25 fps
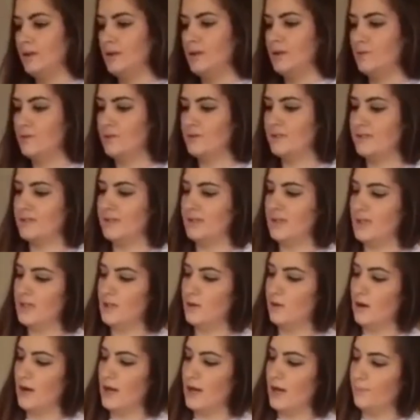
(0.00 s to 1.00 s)
You can see
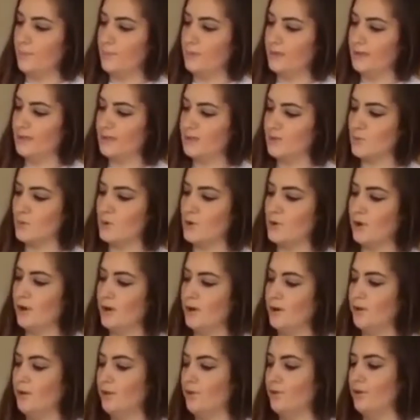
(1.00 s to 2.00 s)
your apples
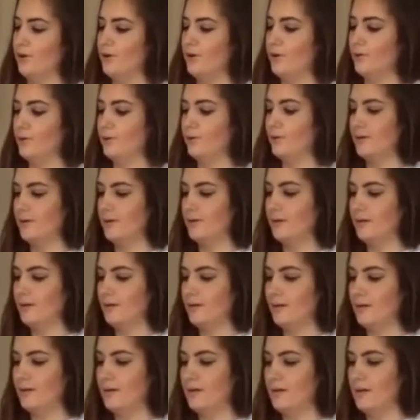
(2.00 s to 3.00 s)
working through
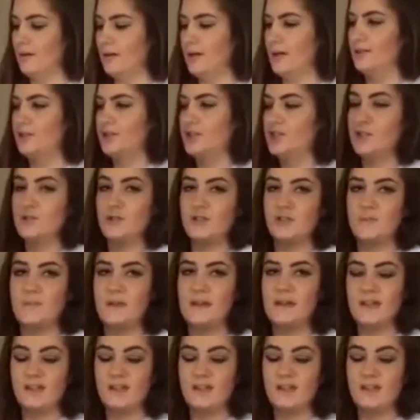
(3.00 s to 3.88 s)
and the juice being